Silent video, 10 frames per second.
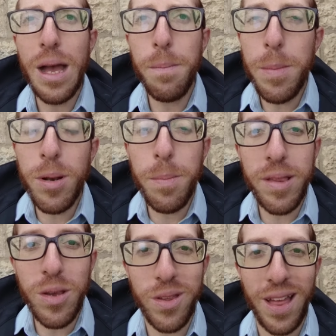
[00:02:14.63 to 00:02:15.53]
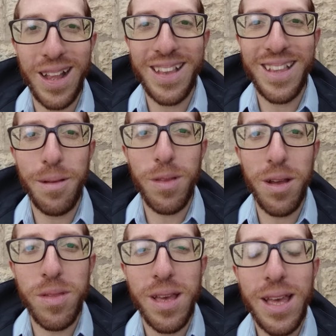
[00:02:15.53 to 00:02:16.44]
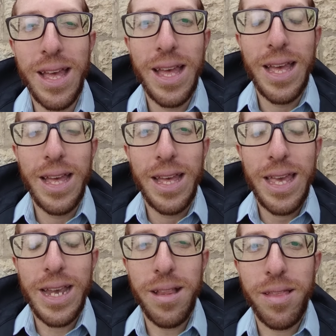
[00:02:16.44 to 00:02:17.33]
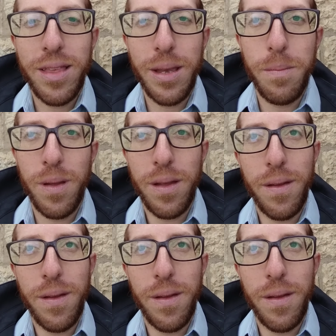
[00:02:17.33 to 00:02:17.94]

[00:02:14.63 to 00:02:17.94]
And people are busy with that, and sometimes it can seem